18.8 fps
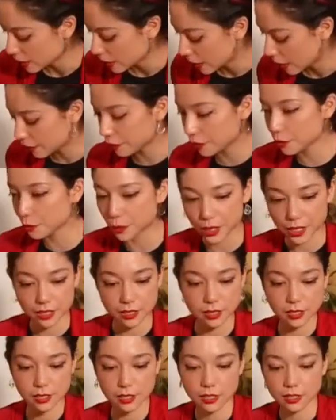I don't know what
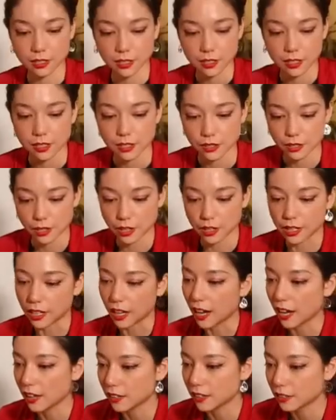it's started
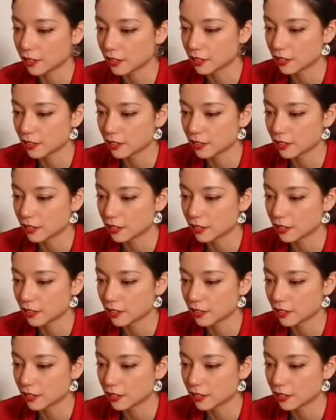at.